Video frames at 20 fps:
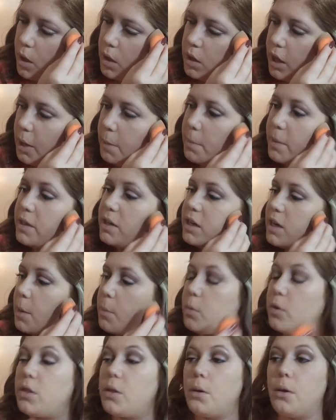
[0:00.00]
like build it
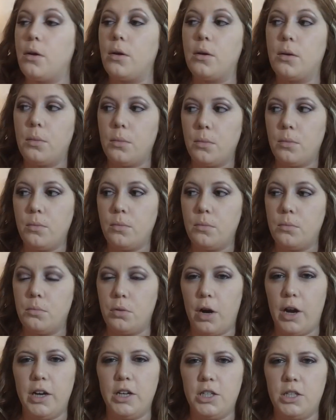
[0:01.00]
up with a
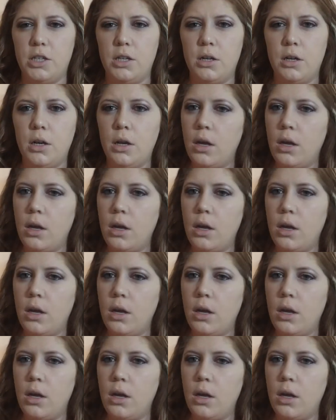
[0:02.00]
brush.